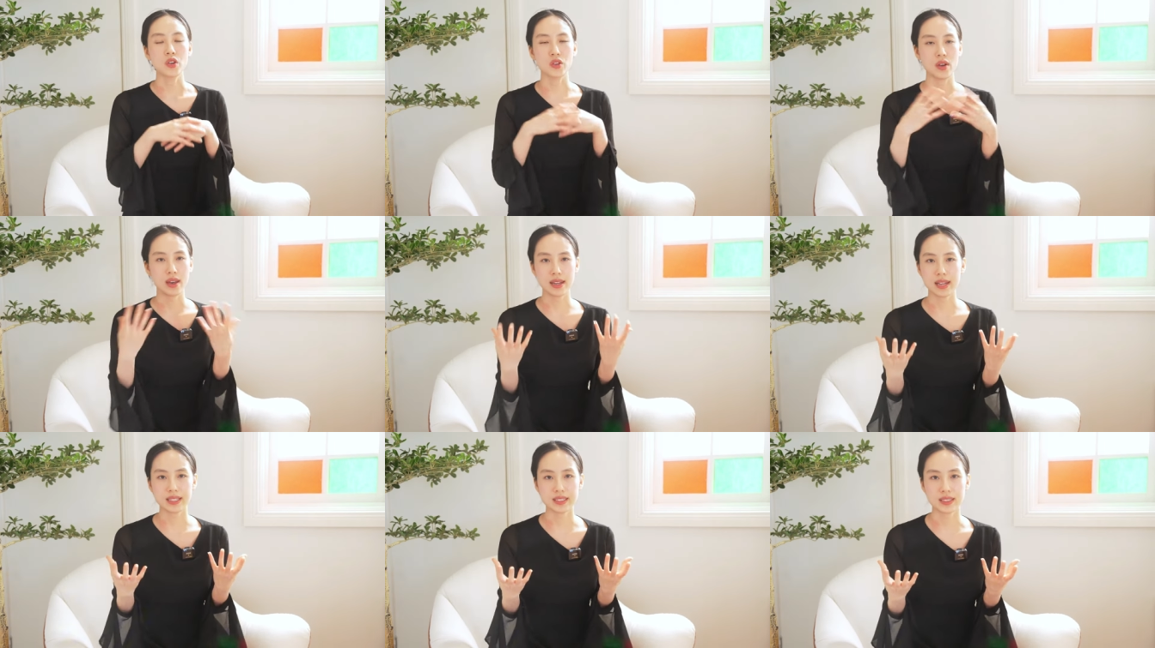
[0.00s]
your
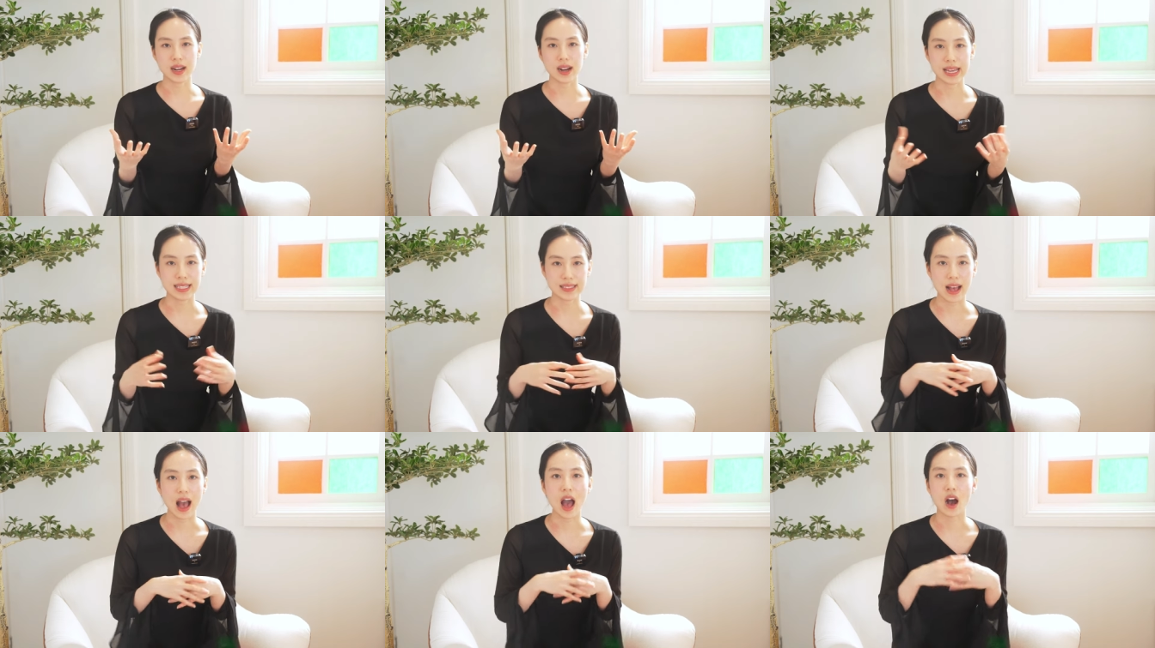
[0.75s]
editing style
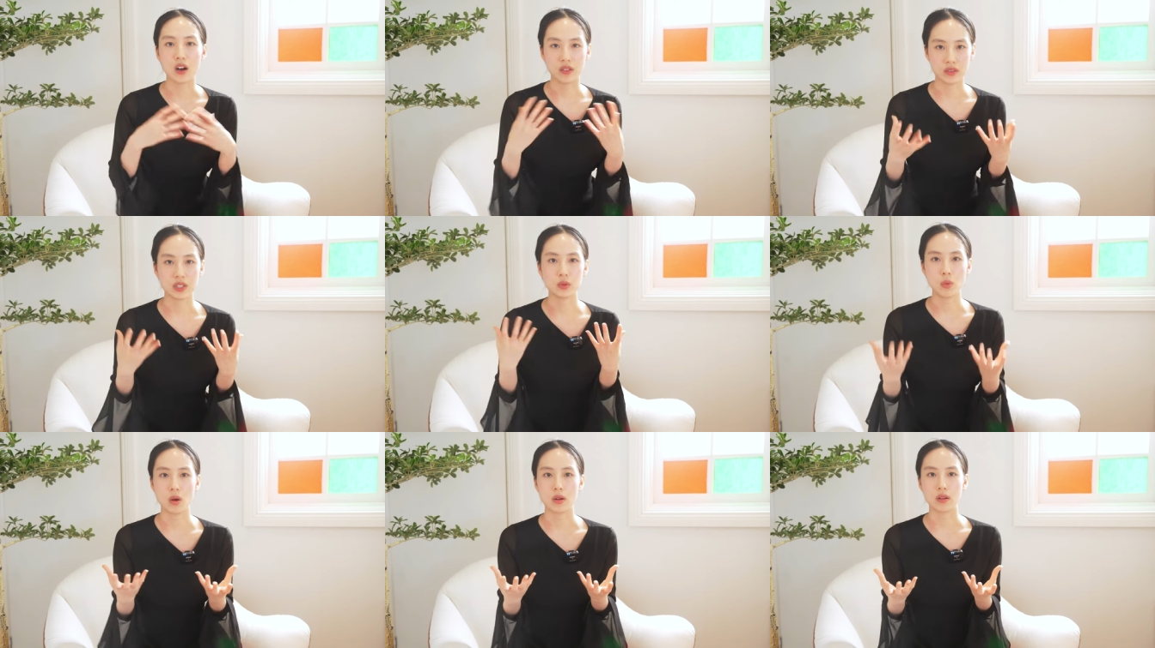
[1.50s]
is out of this
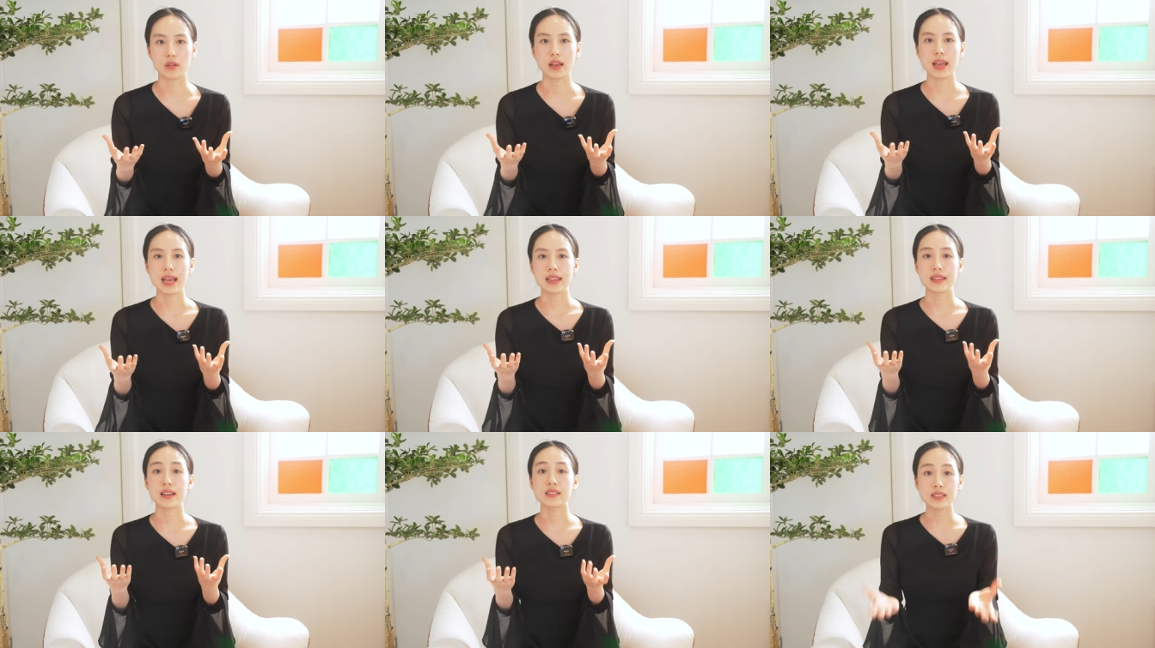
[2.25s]
world,
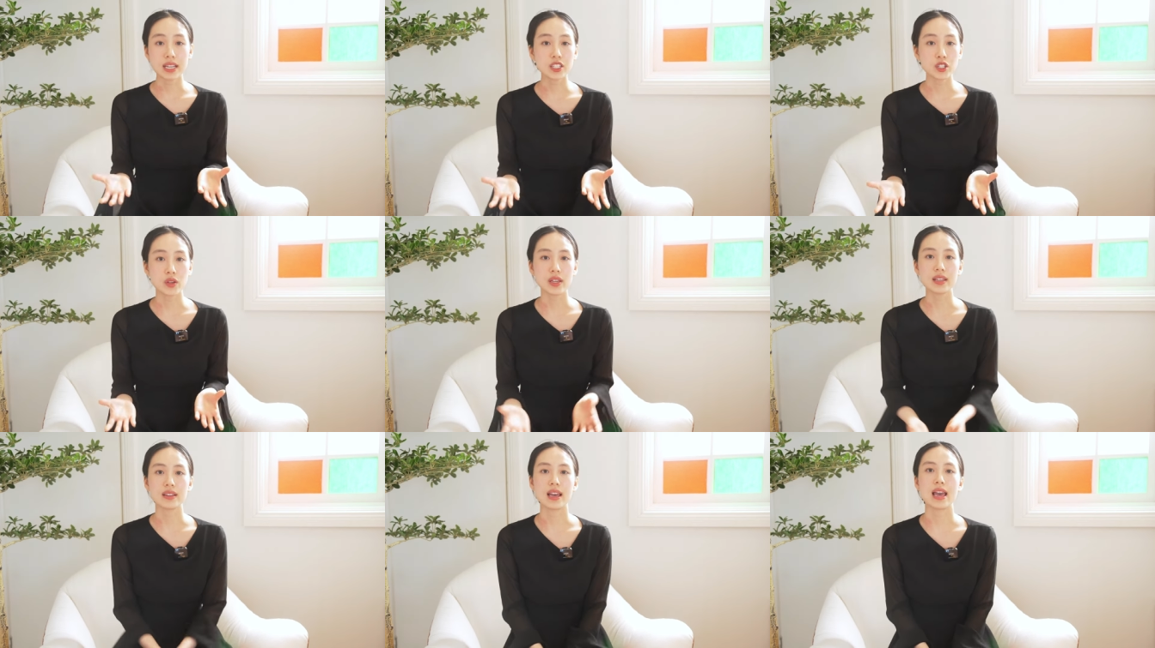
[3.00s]
then stick to
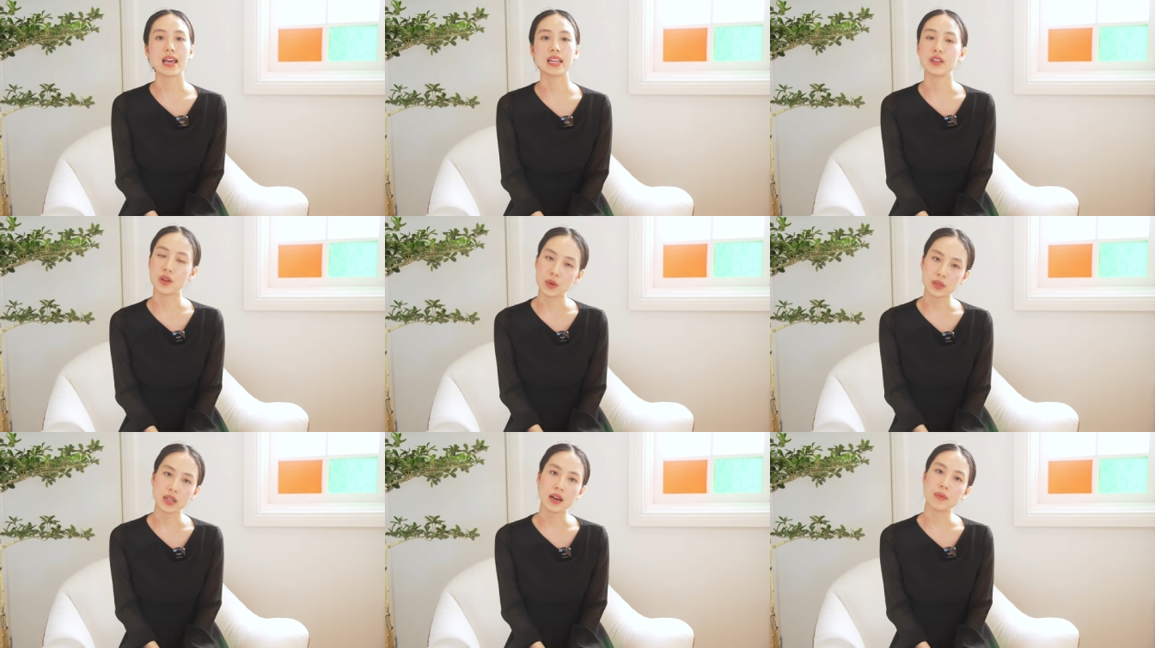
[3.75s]
it and in
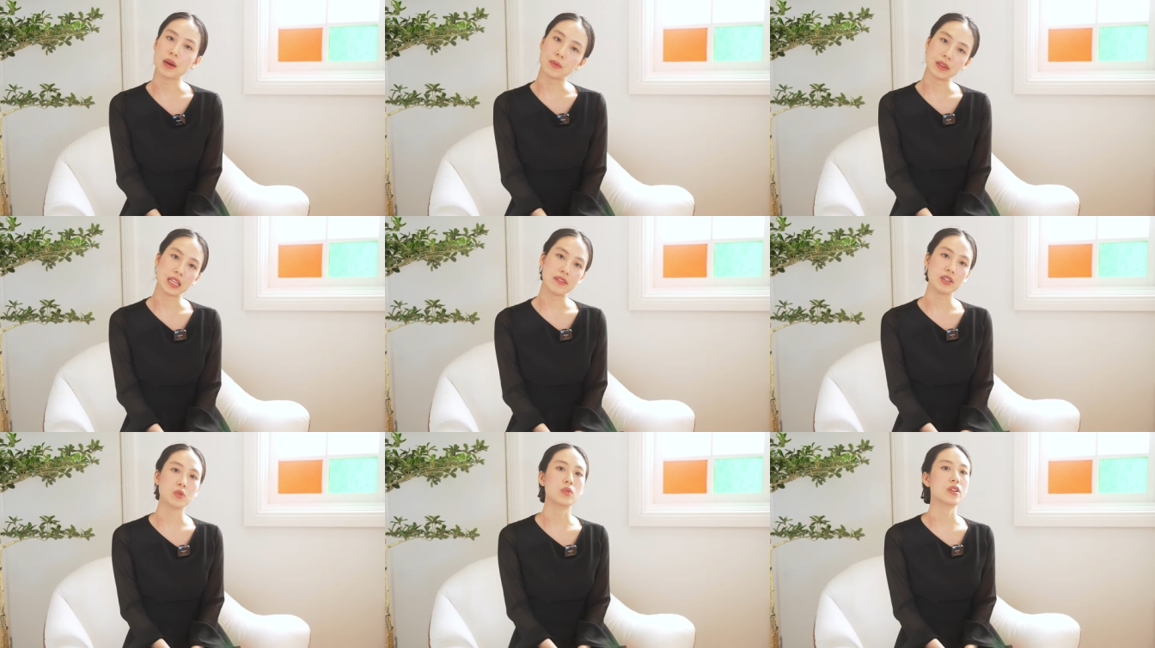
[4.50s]
no time I
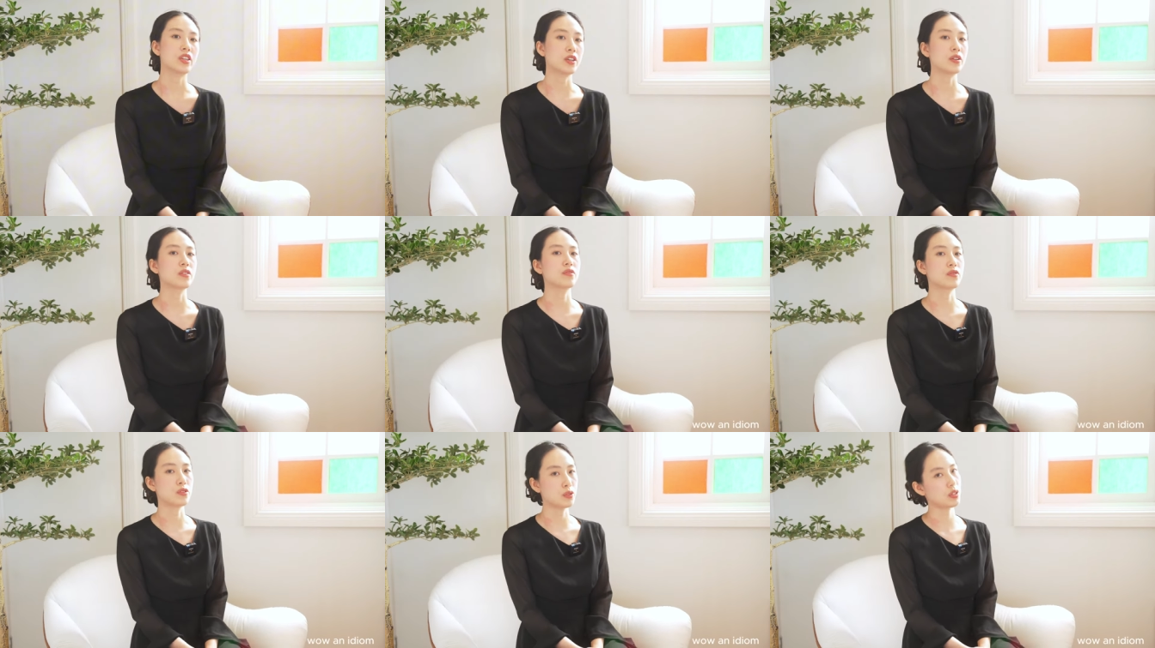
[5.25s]
believe it will yield
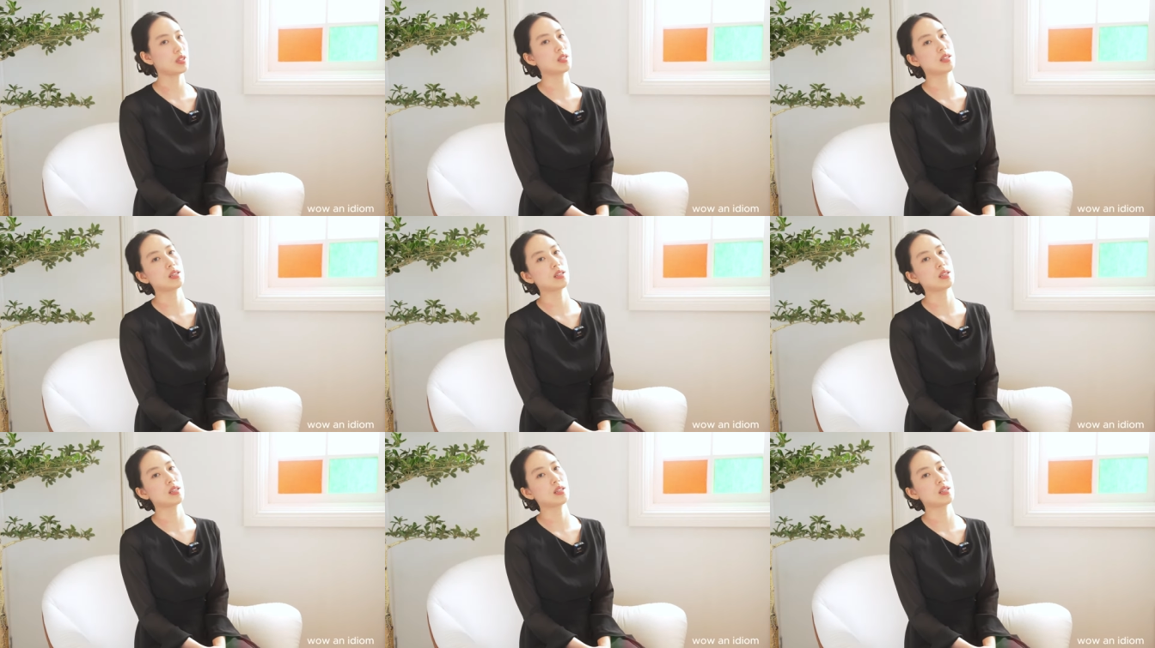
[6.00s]
fruit.